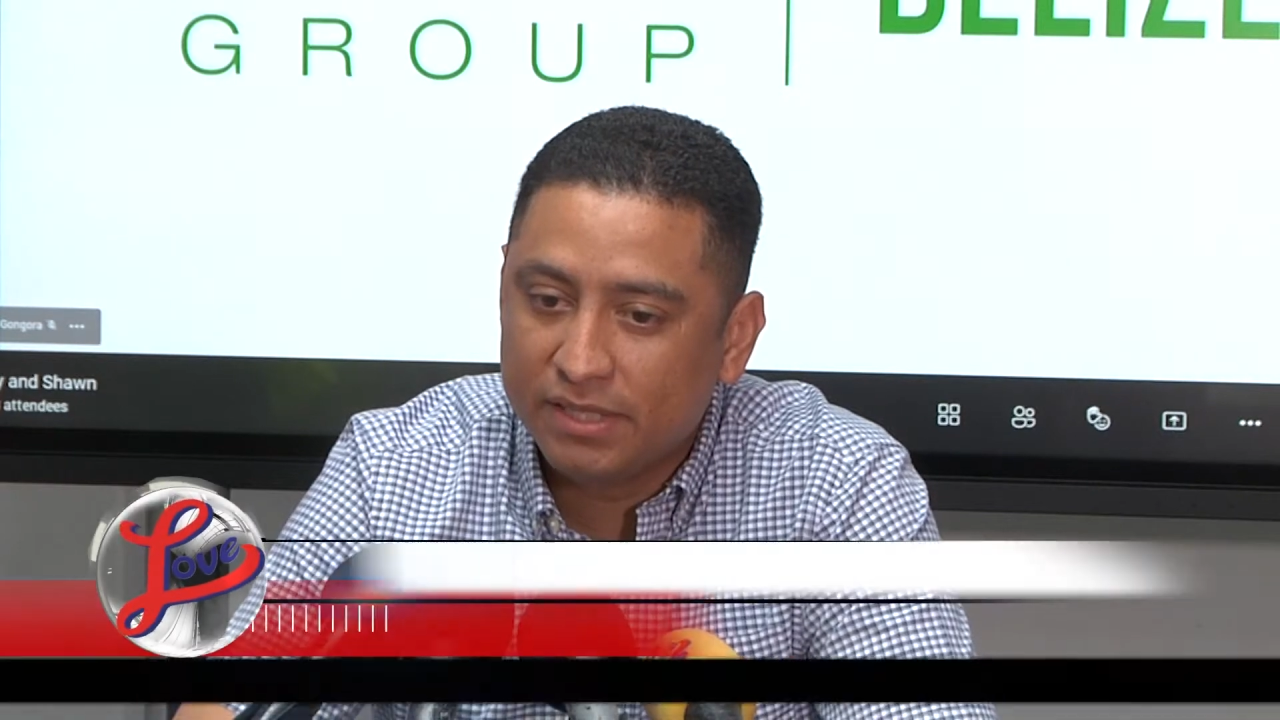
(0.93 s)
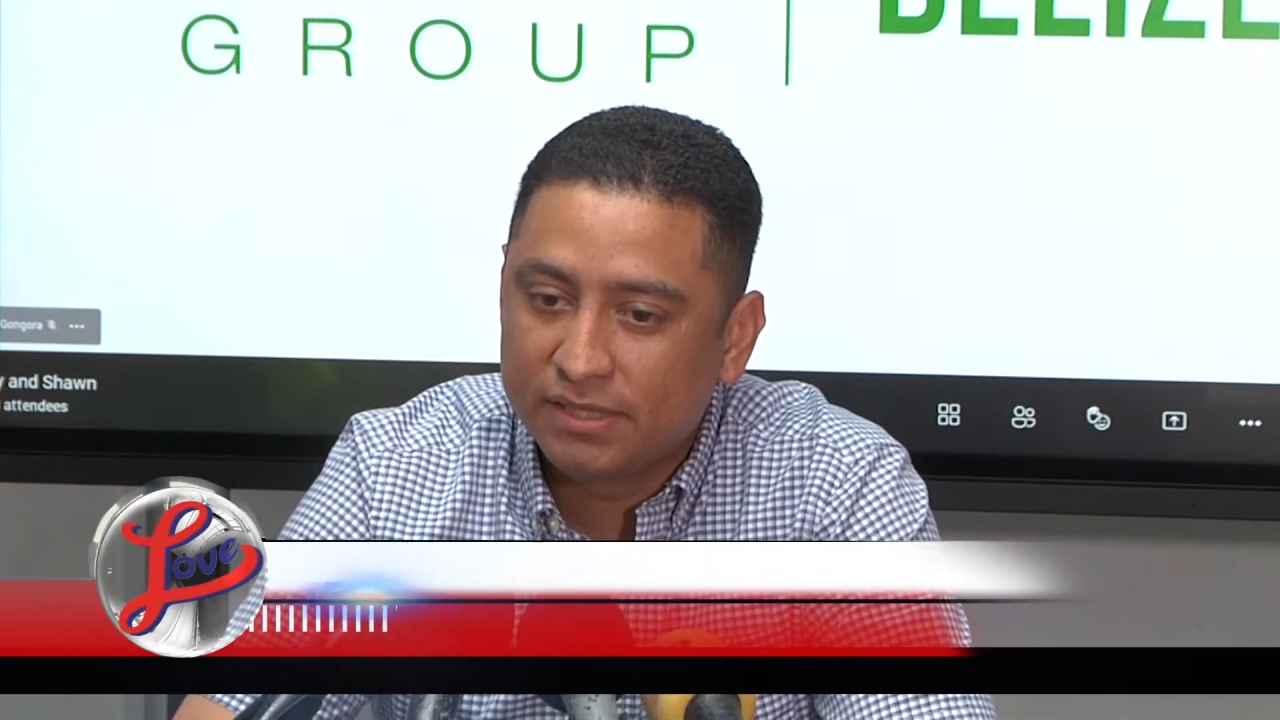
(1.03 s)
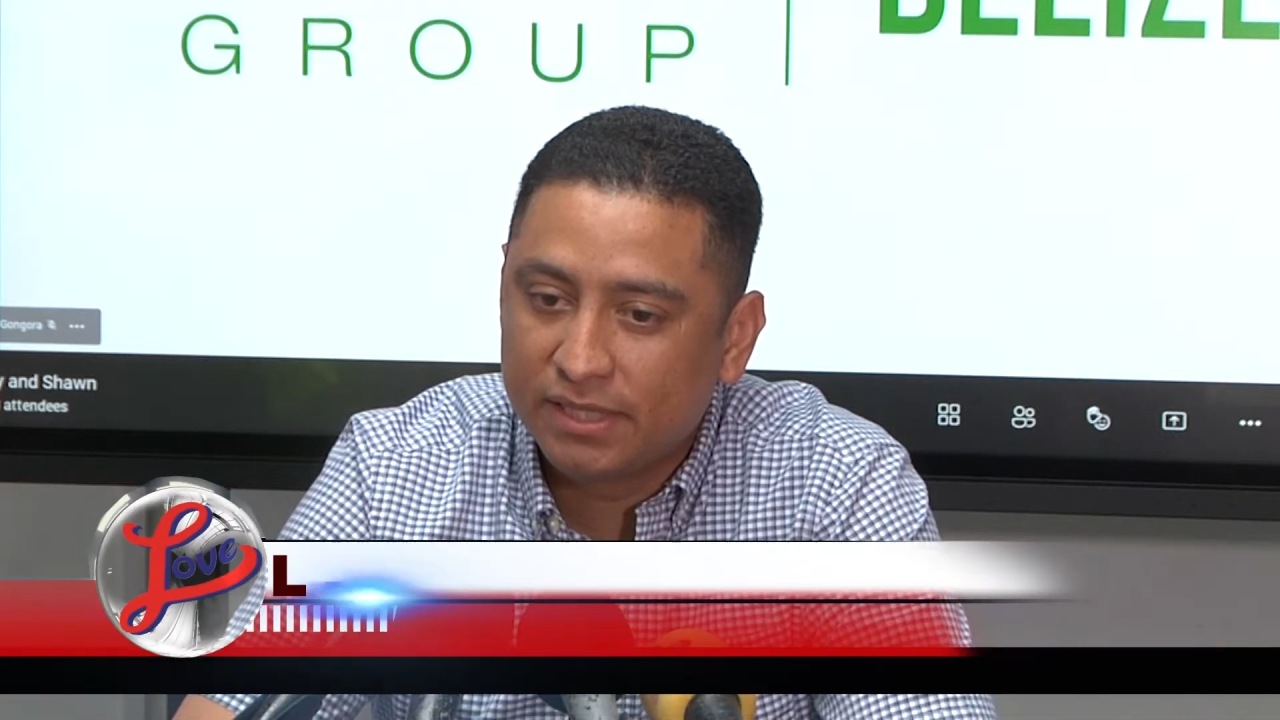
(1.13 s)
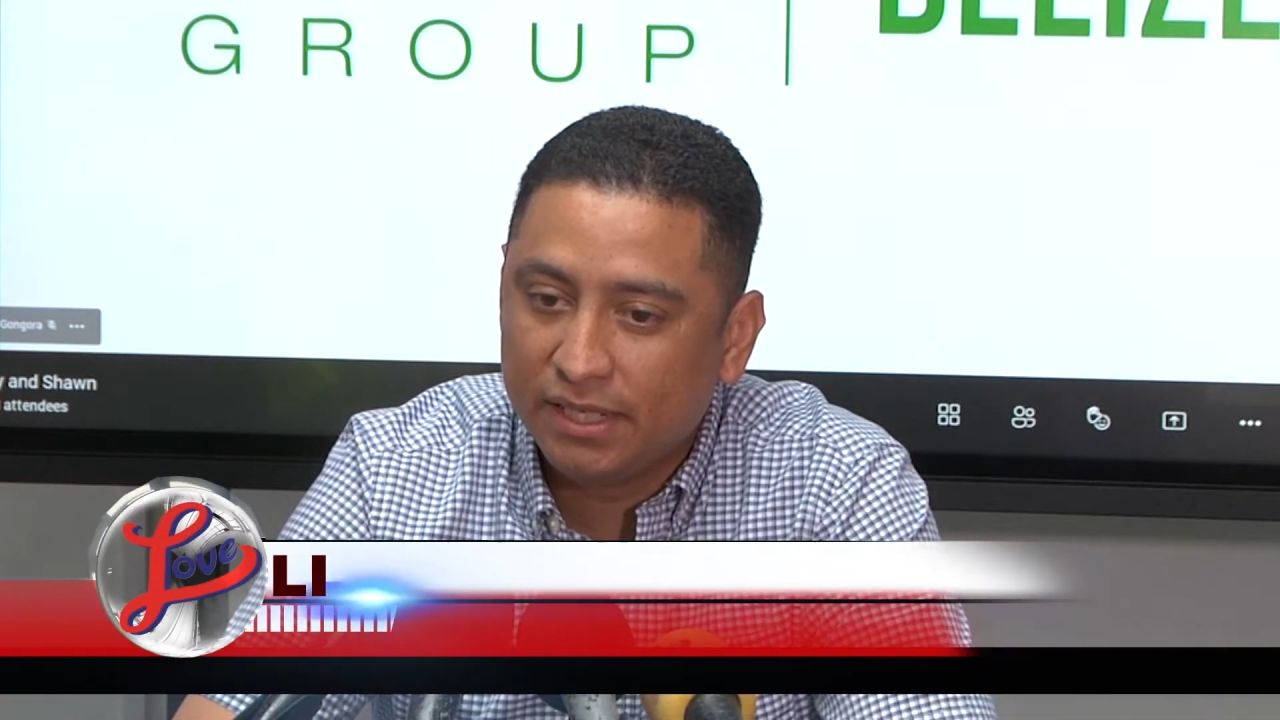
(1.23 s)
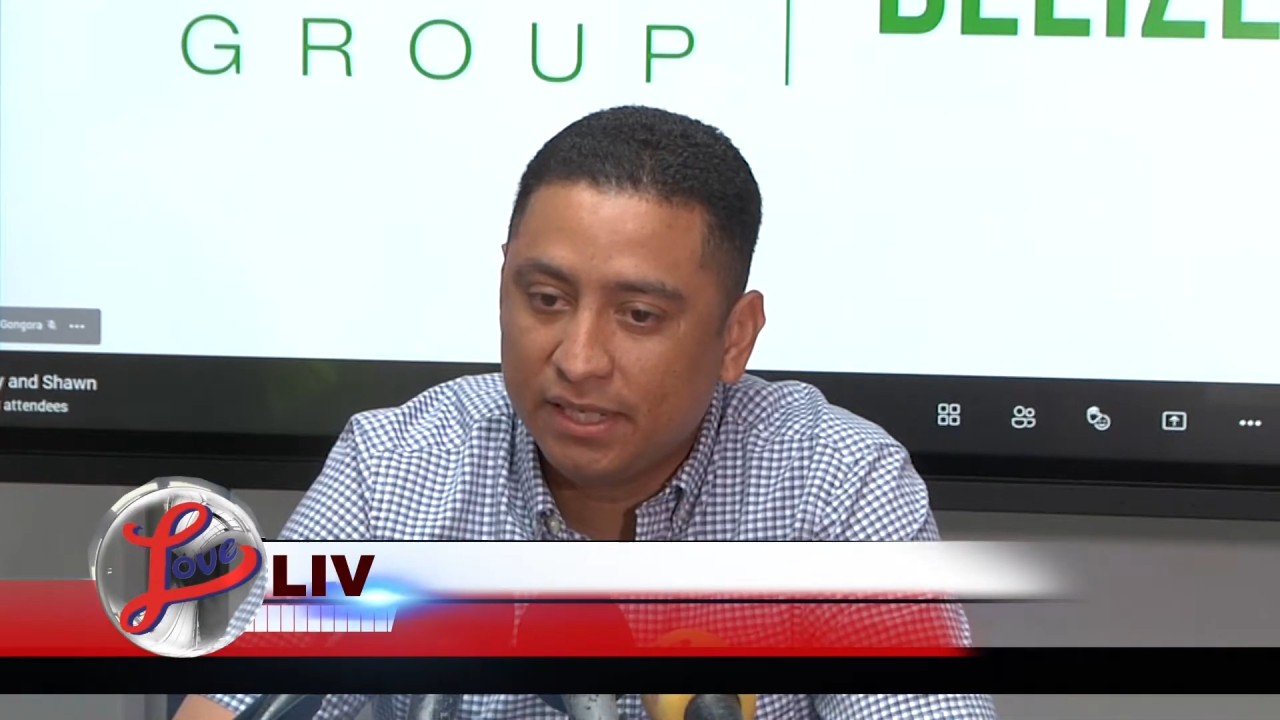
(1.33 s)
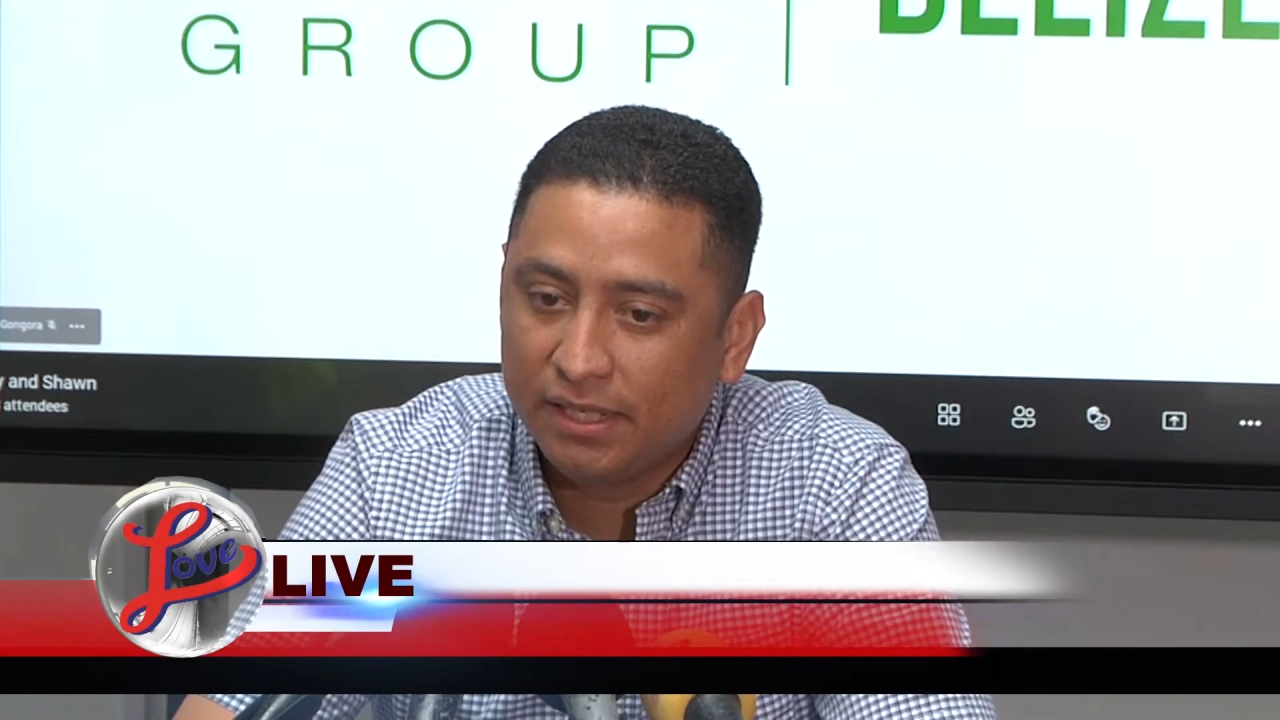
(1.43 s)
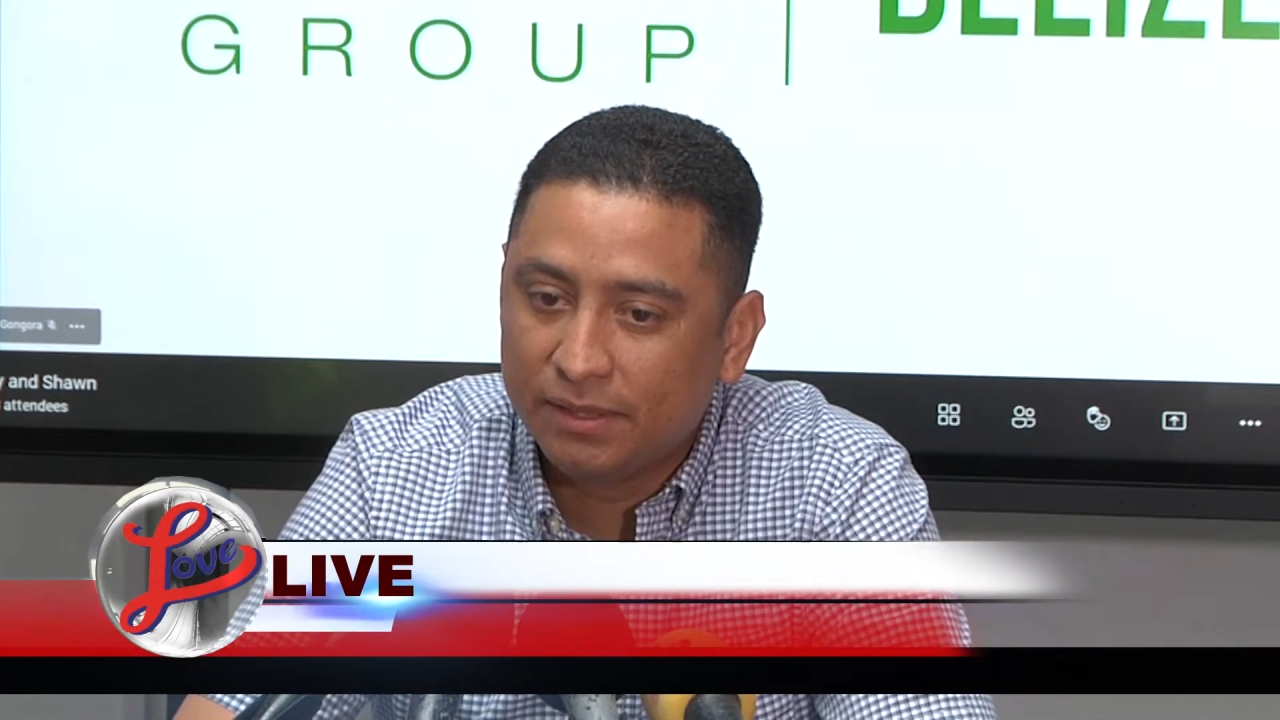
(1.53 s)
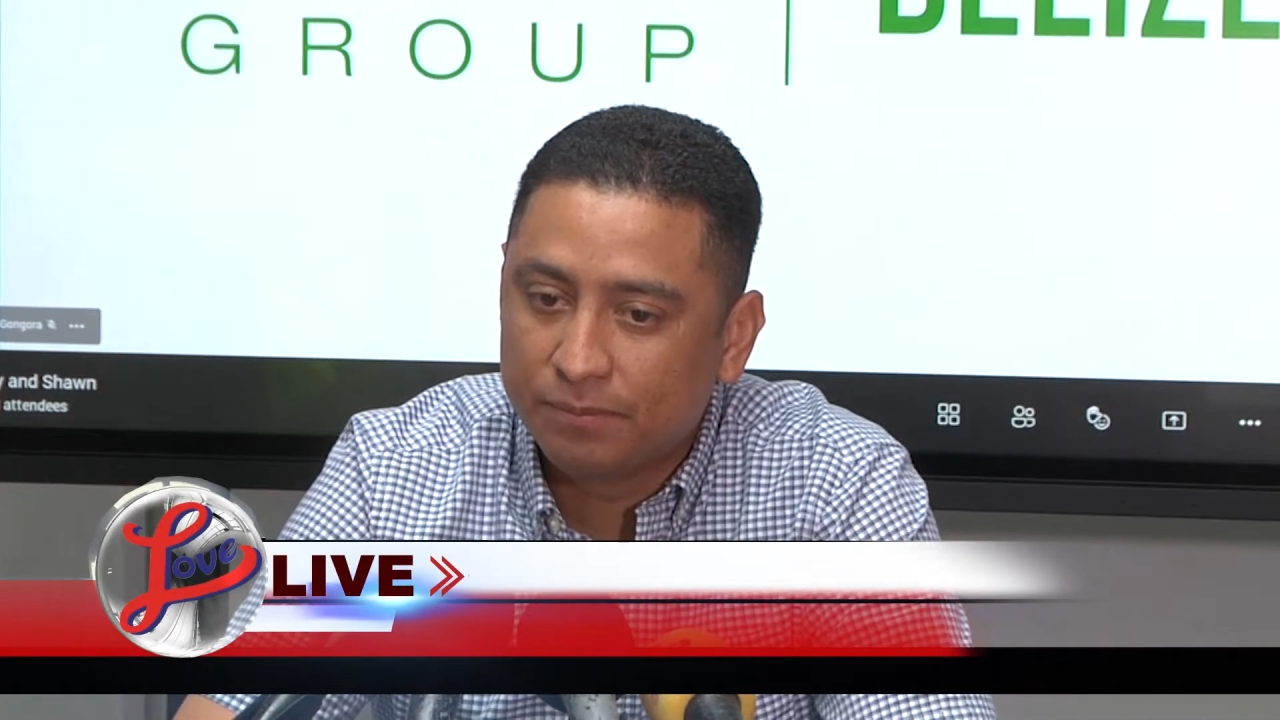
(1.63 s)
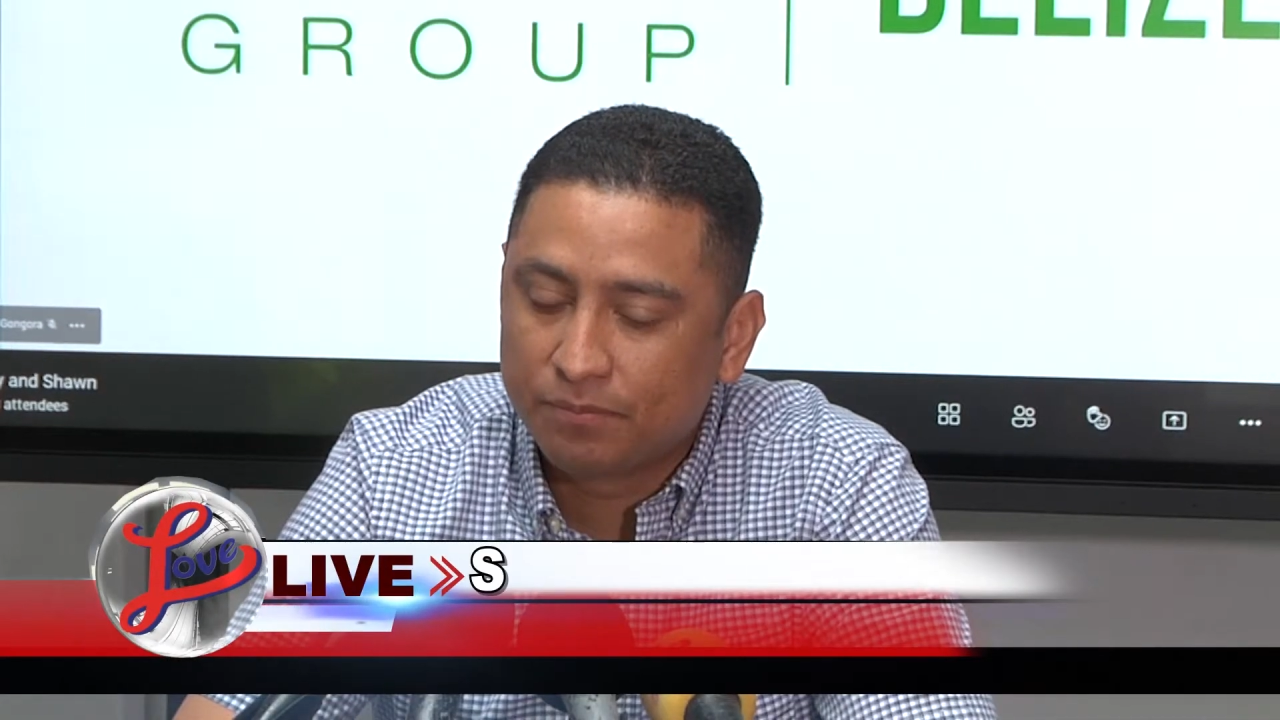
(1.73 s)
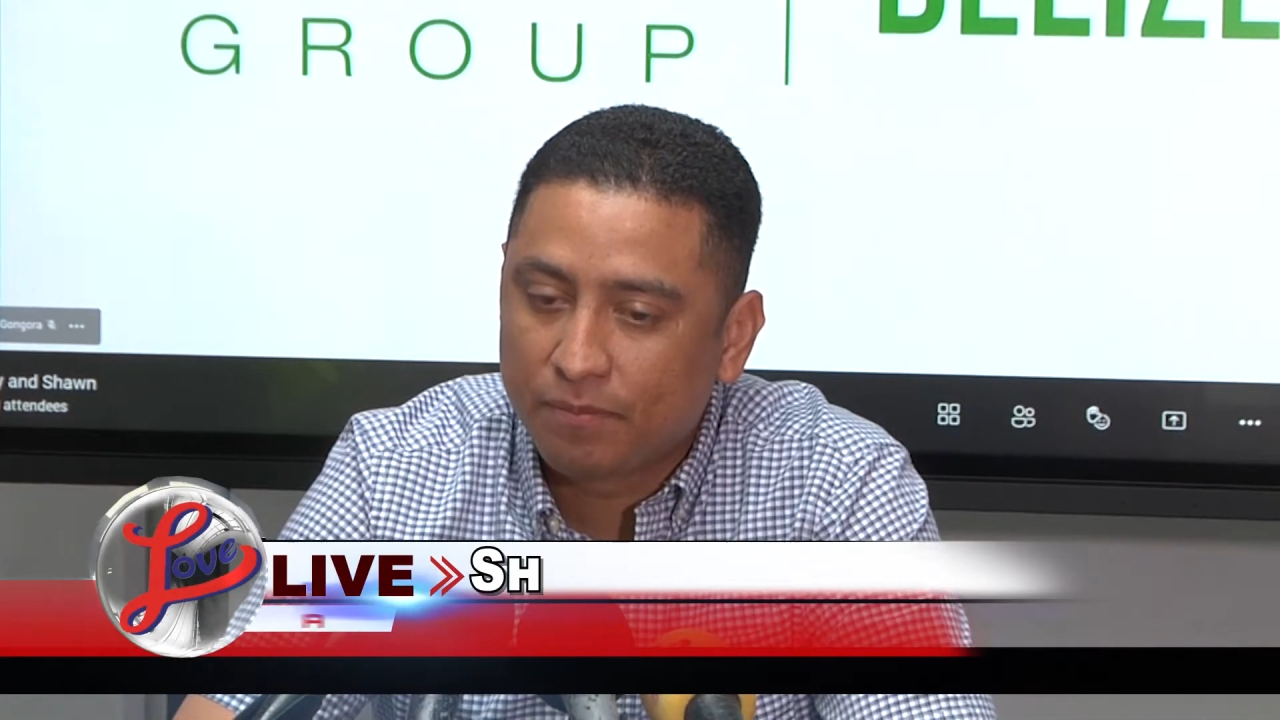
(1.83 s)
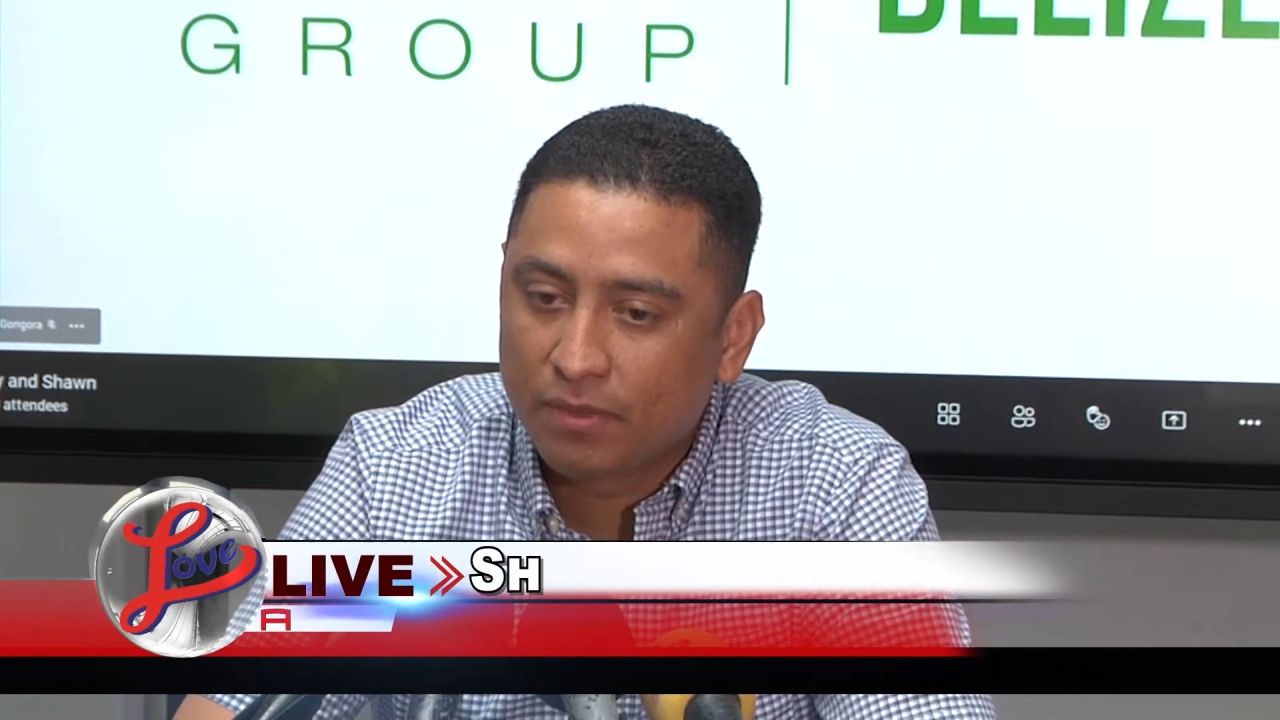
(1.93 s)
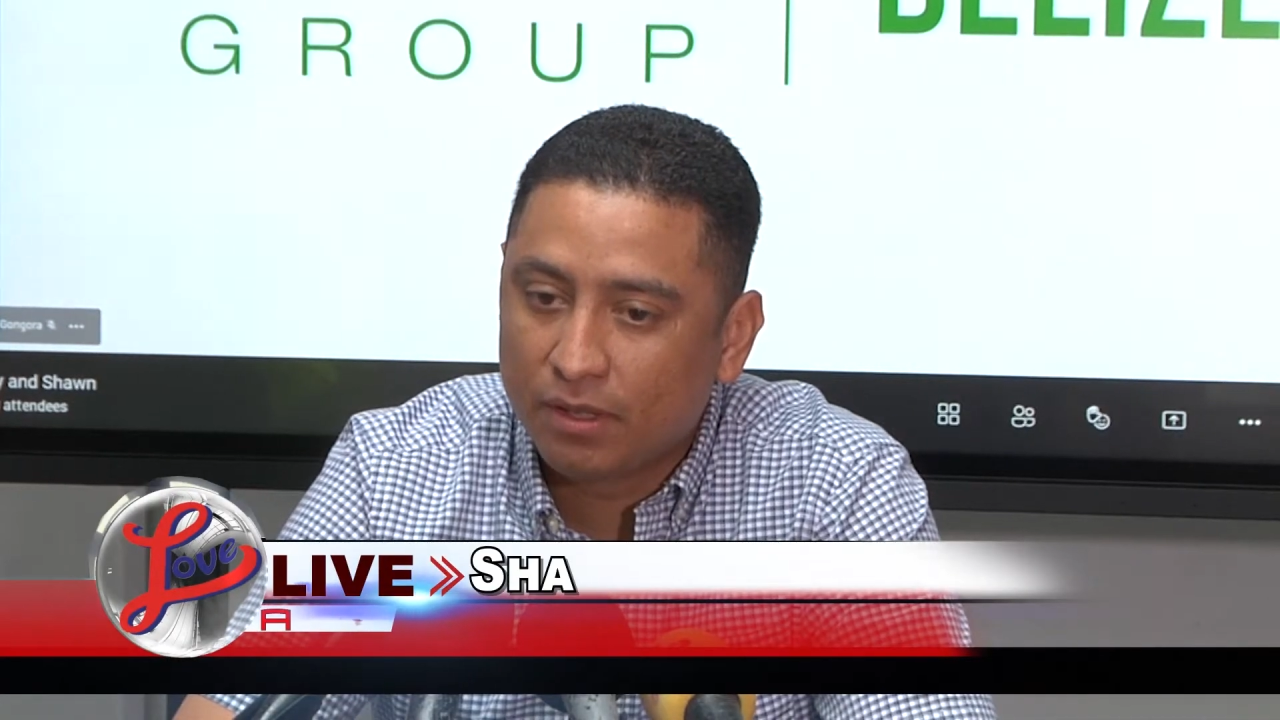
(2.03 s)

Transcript: is a